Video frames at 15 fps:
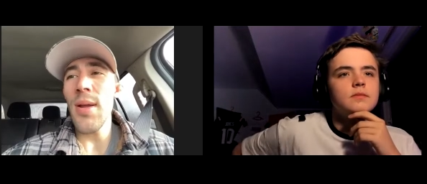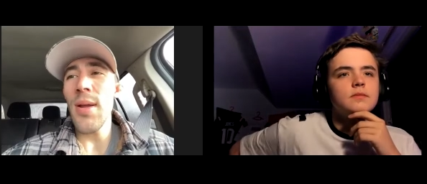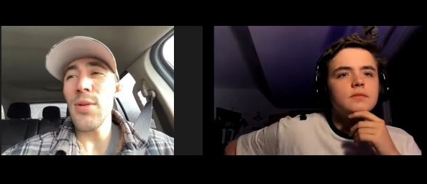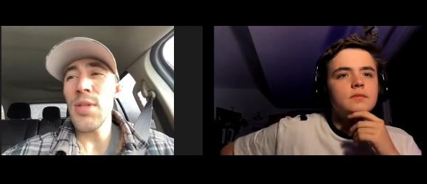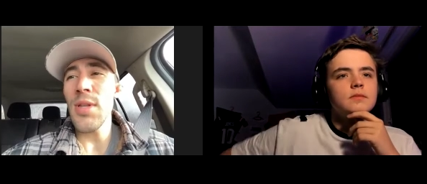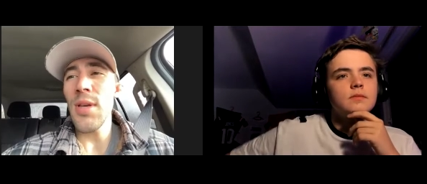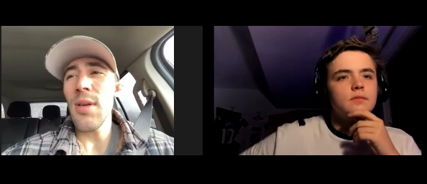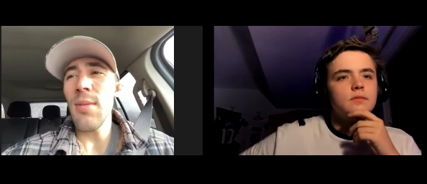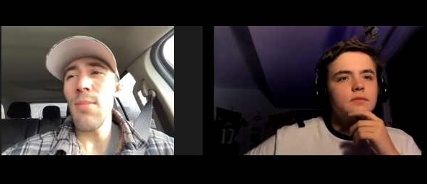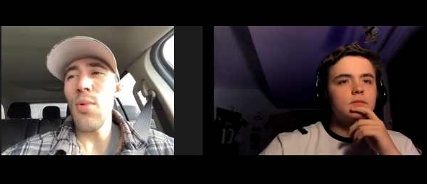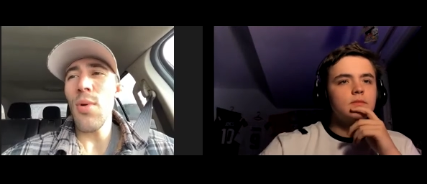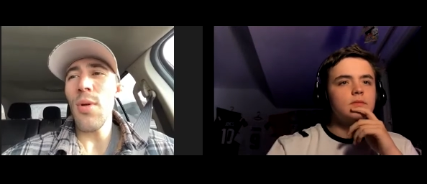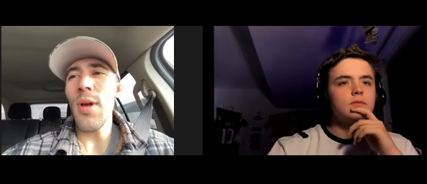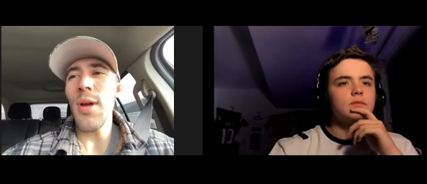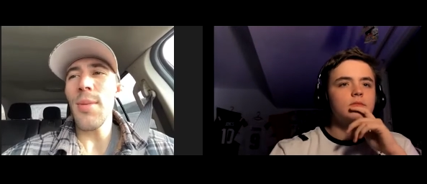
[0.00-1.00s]
Speaker 1: I was thinking
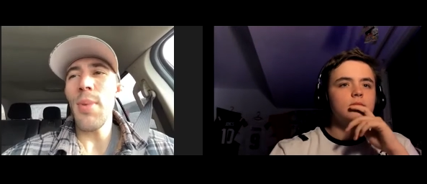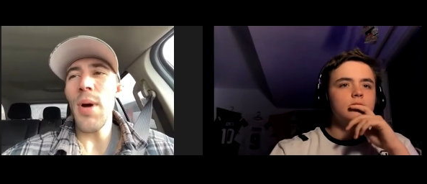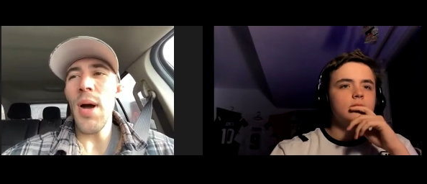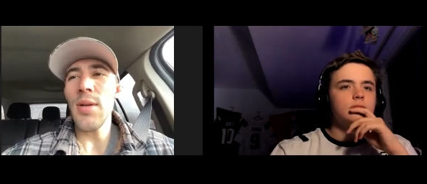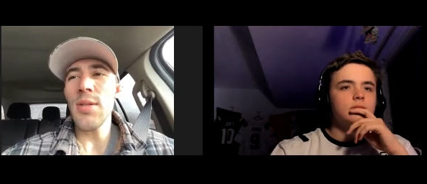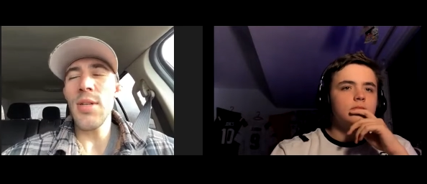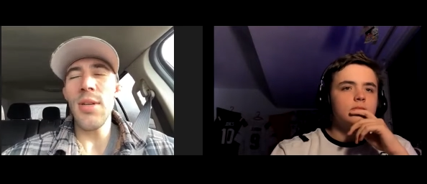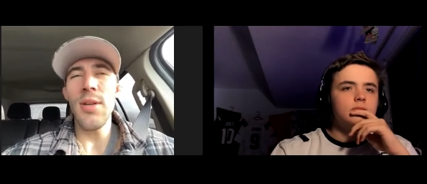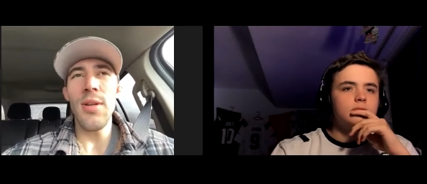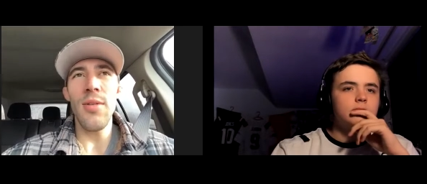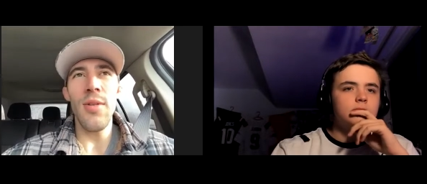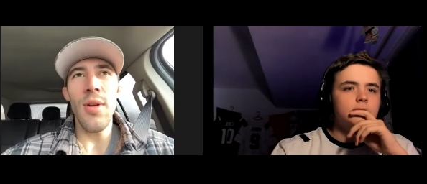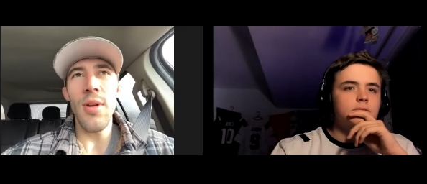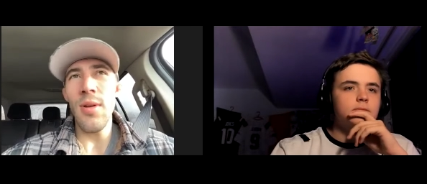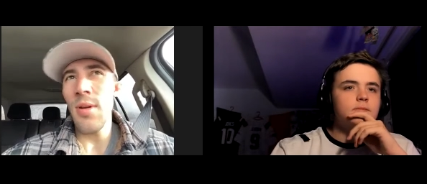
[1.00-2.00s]
more like boxing, and
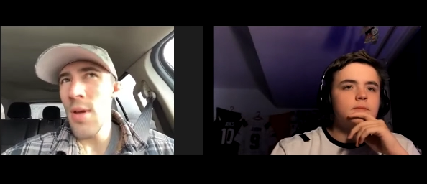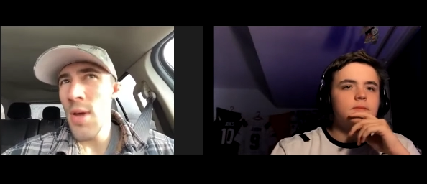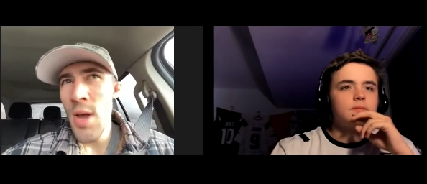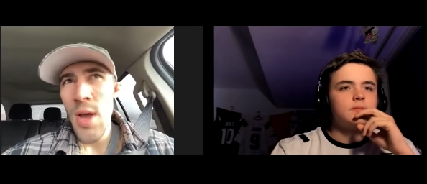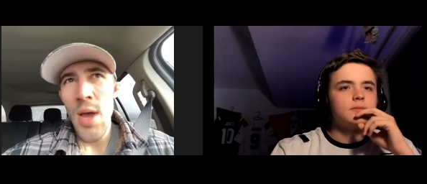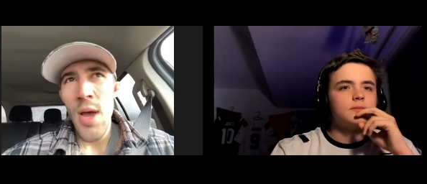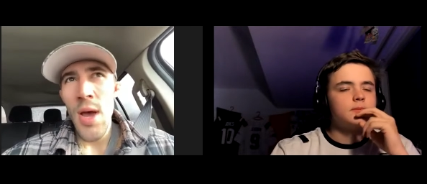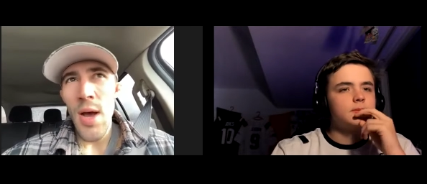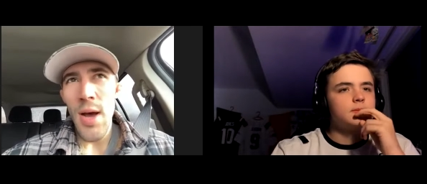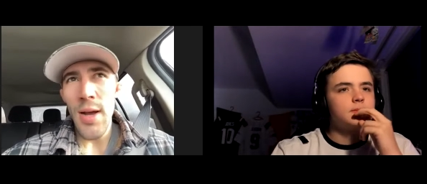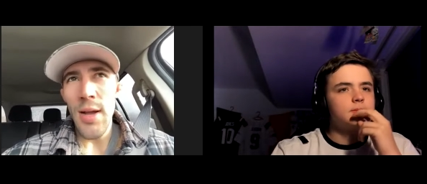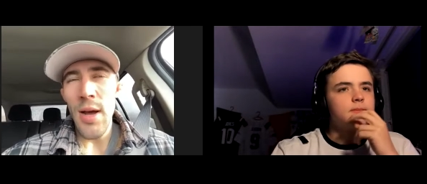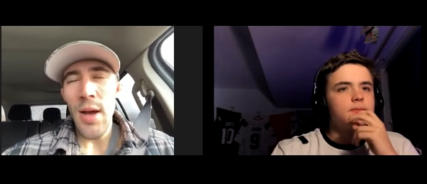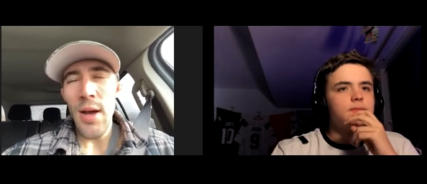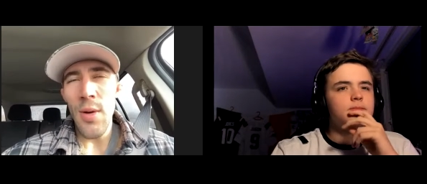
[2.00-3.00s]
then I
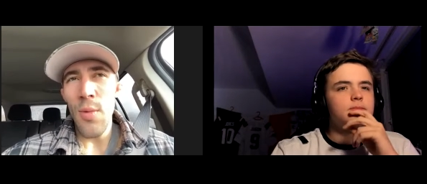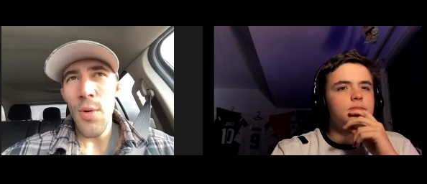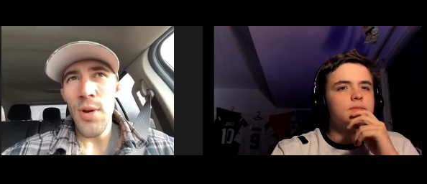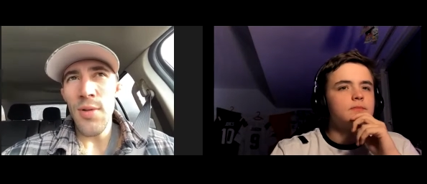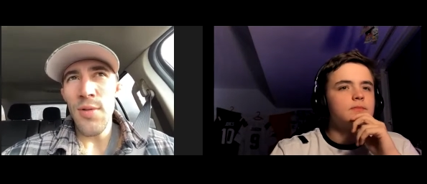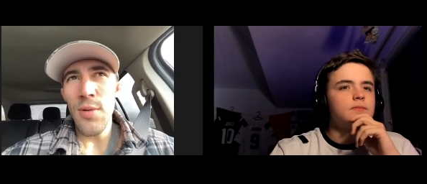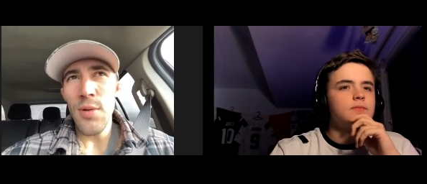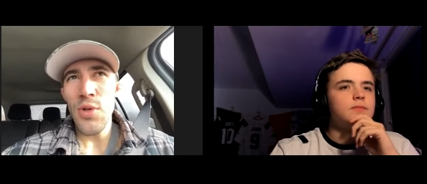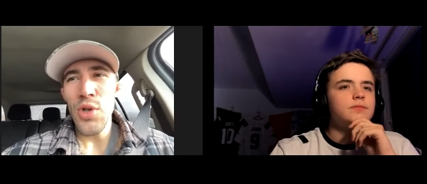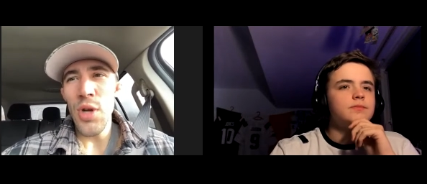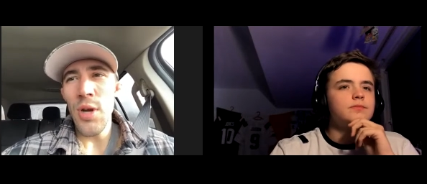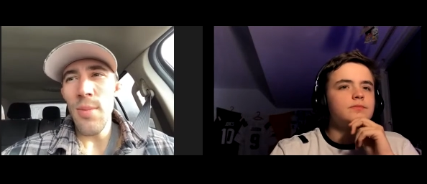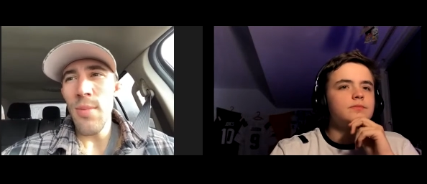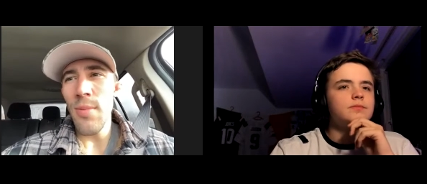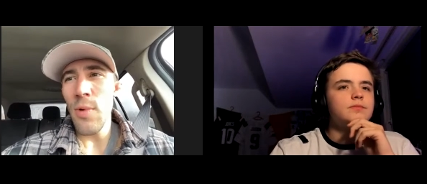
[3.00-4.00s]
got I went into a
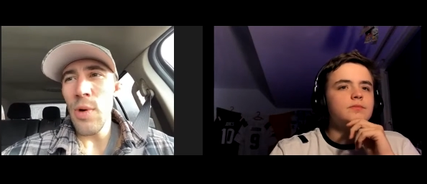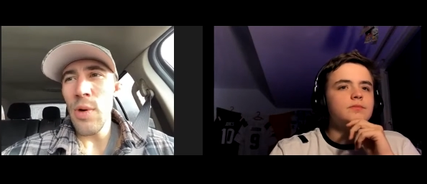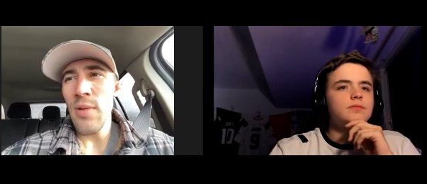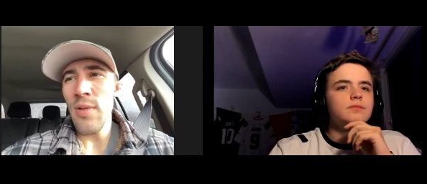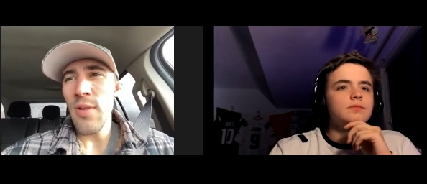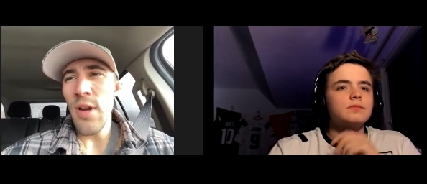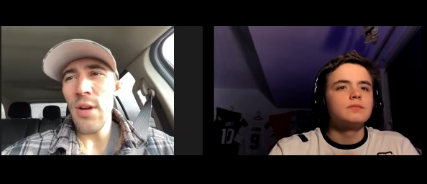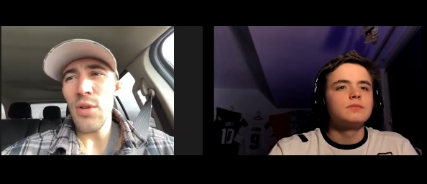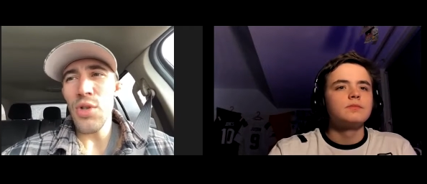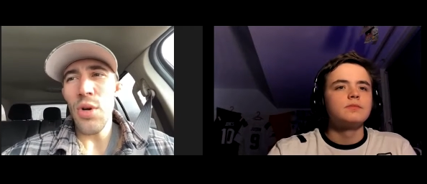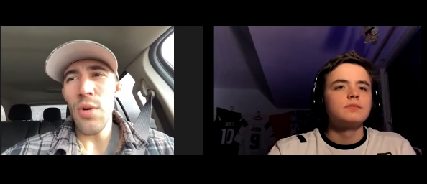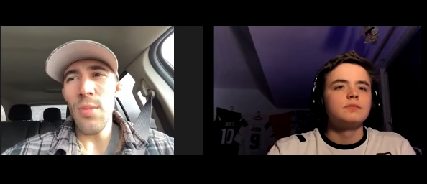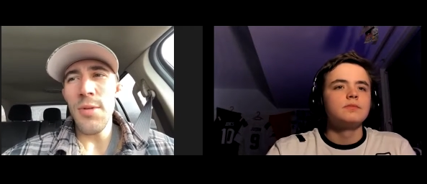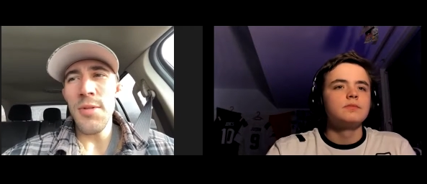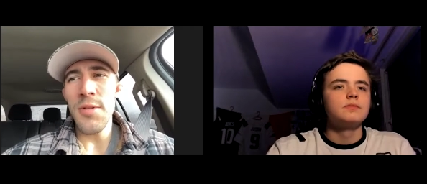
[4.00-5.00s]
gym. I went into Tiger
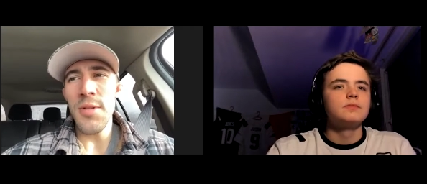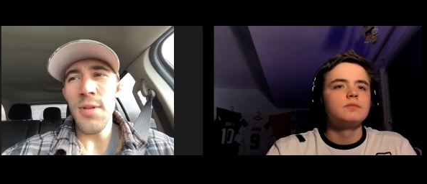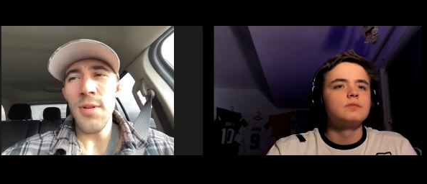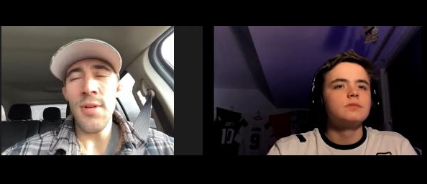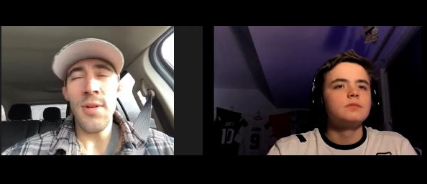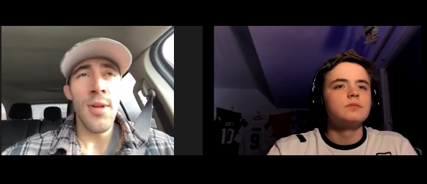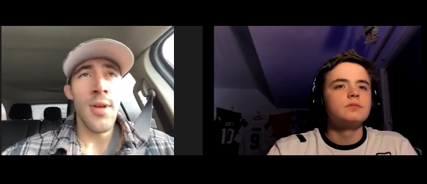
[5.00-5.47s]
Schulmann's, and